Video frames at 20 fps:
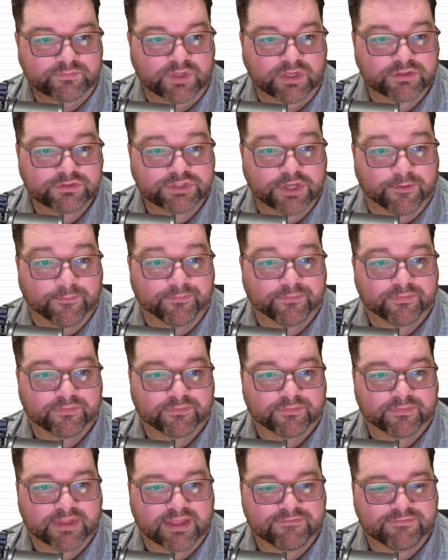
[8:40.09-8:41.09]
So
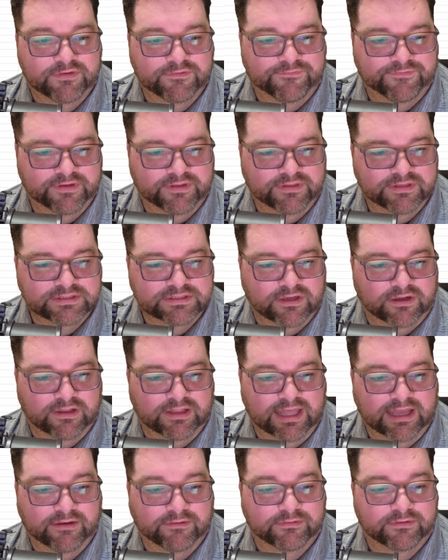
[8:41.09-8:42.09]
if you fill this all
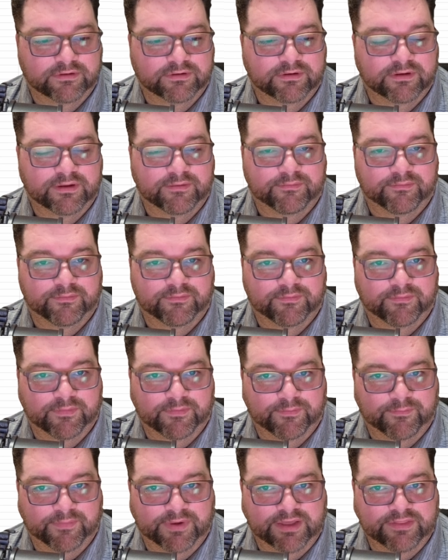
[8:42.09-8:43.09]
out
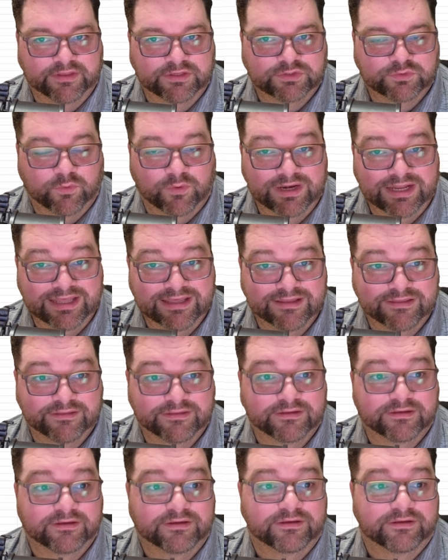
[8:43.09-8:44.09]
by the
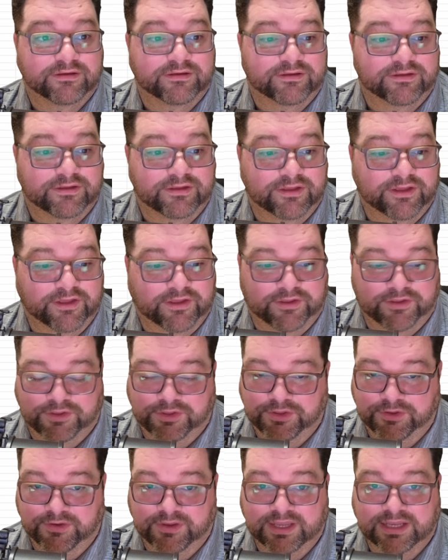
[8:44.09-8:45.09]
20th,
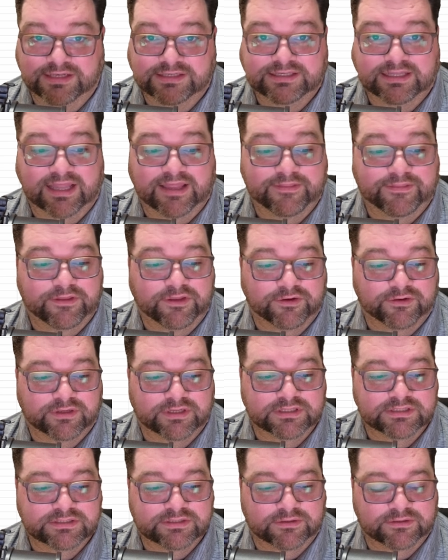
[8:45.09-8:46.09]
you can let your
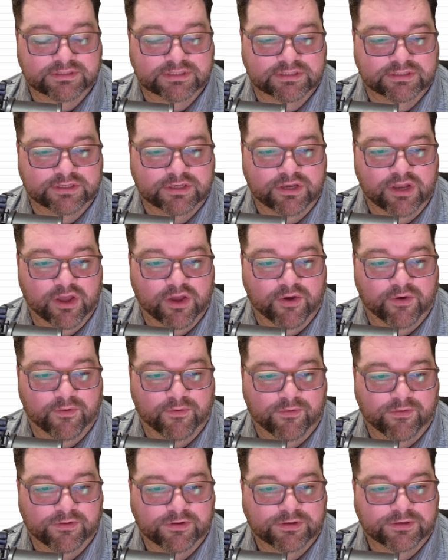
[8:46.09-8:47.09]
consultant
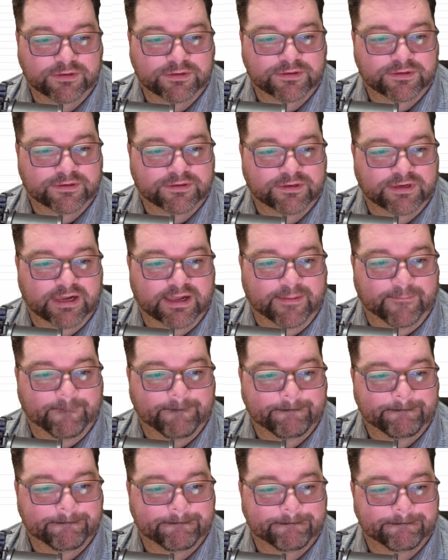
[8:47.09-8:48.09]
know.
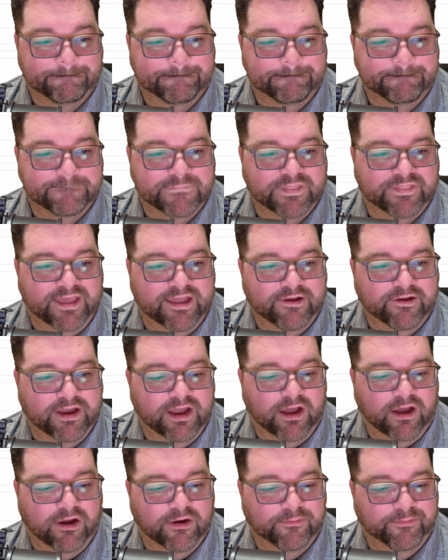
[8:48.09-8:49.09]
There
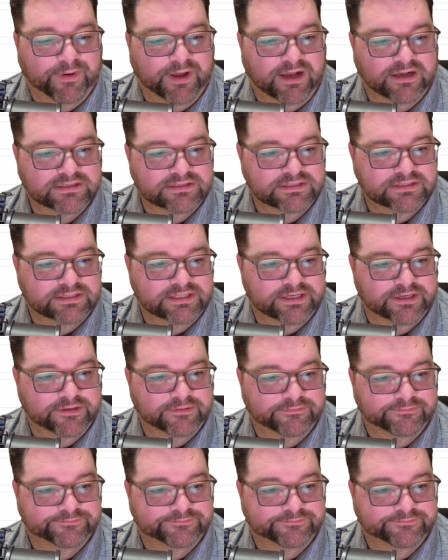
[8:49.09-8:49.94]
are boxes here,